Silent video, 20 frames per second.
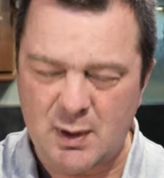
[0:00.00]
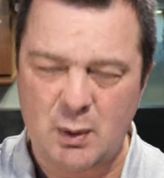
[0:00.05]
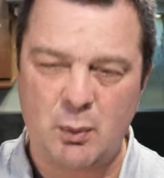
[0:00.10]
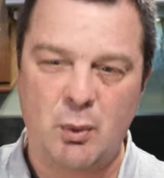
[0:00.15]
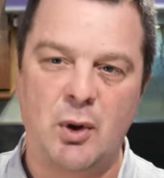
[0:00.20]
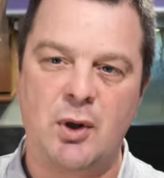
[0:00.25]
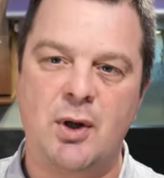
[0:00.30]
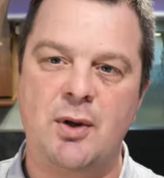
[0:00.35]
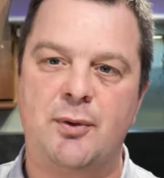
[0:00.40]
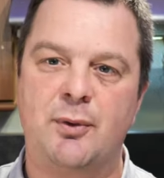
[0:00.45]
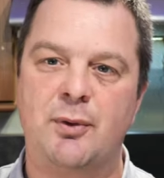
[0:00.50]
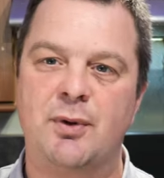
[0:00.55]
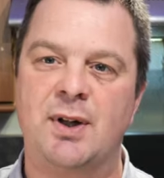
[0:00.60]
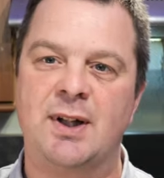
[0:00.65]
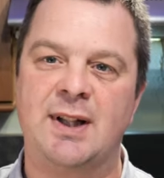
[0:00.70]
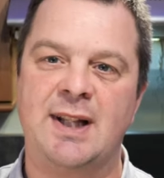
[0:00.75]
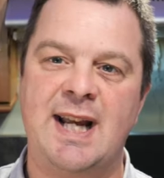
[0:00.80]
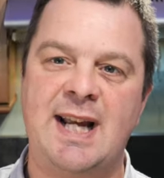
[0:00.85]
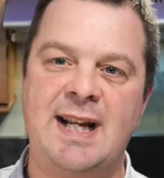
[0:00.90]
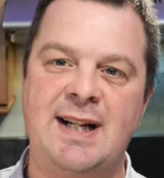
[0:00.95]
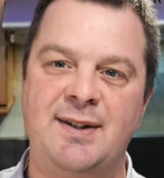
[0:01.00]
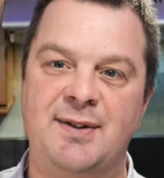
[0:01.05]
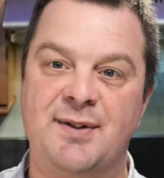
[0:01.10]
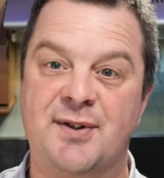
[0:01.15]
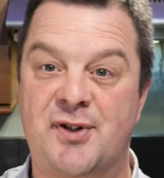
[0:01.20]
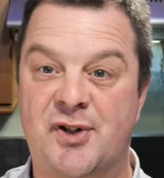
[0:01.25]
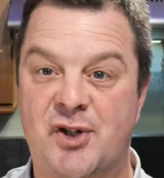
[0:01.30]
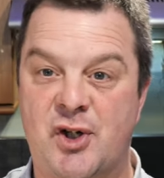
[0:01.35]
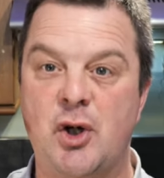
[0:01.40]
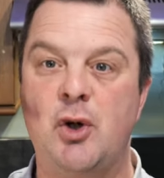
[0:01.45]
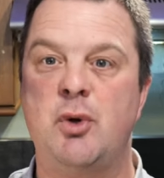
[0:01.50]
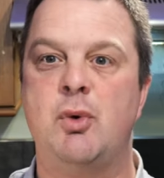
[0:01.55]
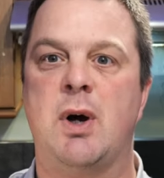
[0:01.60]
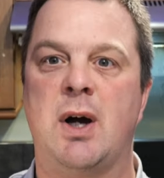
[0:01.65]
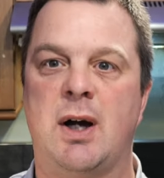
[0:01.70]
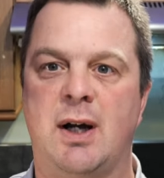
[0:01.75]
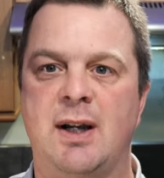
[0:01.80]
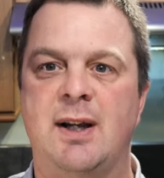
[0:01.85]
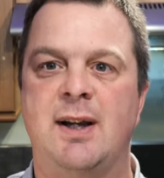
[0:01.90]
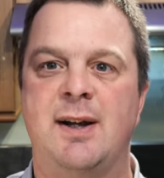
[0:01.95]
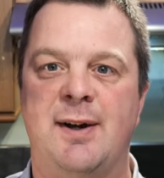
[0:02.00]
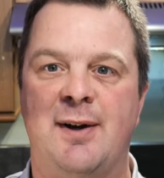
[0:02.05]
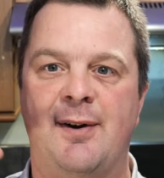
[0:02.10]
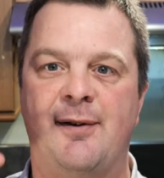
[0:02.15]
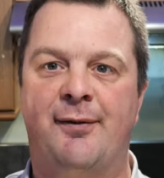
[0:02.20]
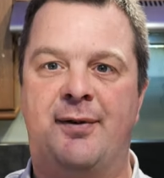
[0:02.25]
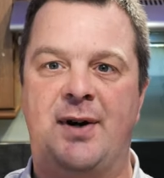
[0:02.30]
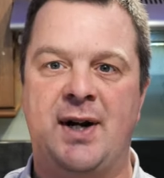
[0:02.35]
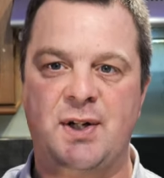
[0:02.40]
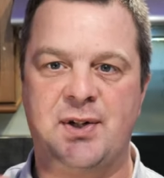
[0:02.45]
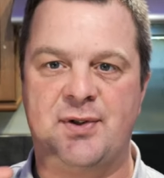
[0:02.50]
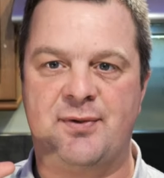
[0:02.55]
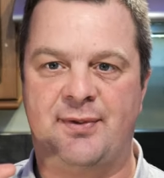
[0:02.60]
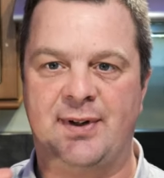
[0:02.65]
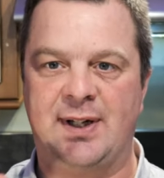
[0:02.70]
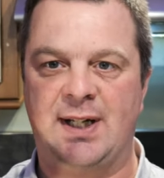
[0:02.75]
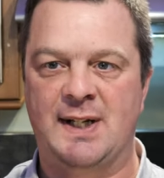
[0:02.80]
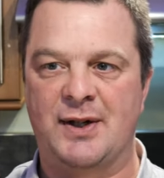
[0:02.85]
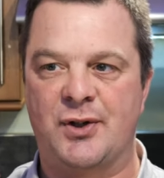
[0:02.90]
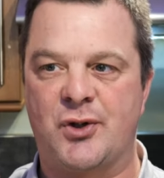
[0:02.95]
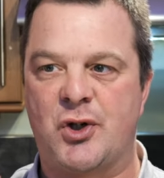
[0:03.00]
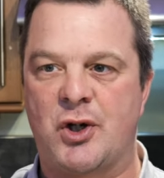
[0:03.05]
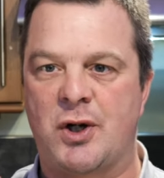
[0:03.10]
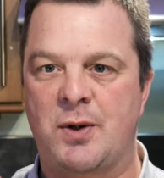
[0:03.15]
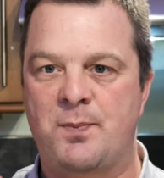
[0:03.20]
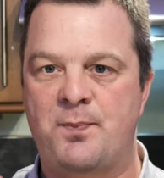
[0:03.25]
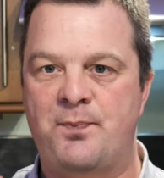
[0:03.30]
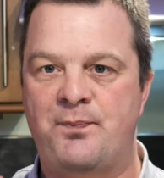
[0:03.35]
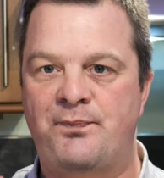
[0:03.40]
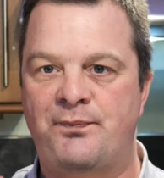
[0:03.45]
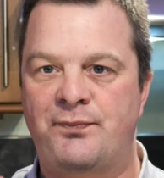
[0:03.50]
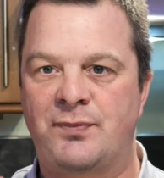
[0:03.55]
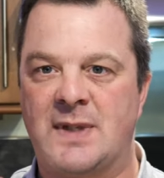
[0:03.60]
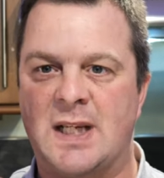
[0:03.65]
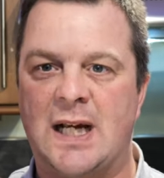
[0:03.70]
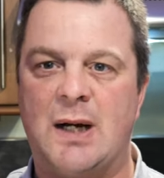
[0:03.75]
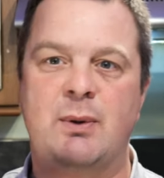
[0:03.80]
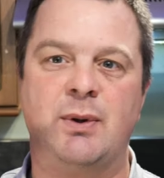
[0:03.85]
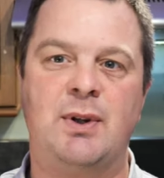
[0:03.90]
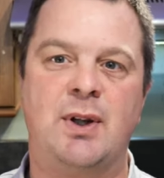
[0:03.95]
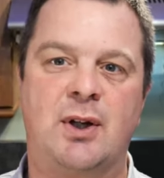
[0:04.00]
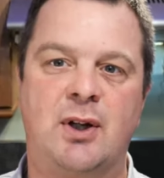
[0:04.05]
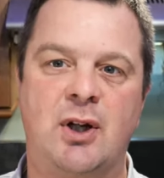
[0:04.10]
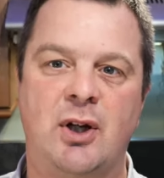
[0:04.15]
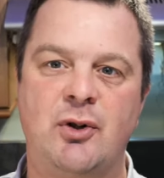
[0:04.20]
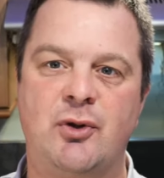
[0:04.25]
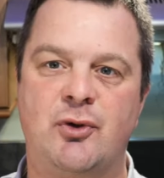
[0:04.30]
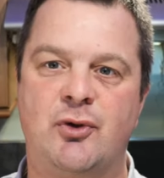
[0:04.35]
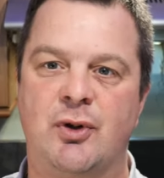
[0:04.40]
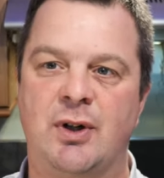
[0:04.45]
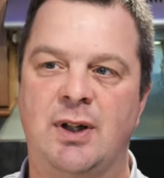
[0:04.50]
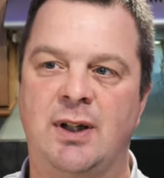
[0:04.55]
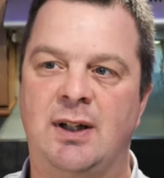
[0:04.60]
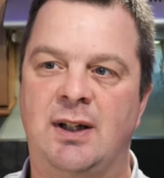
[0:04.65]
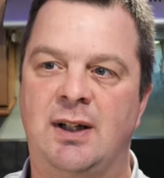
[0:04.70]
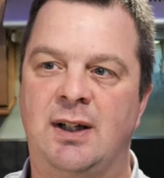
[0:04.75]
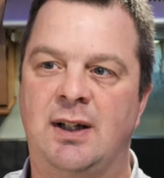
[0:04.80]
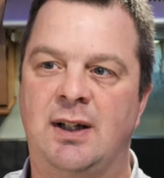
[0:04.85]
walking through the lanes to a French village, out in the country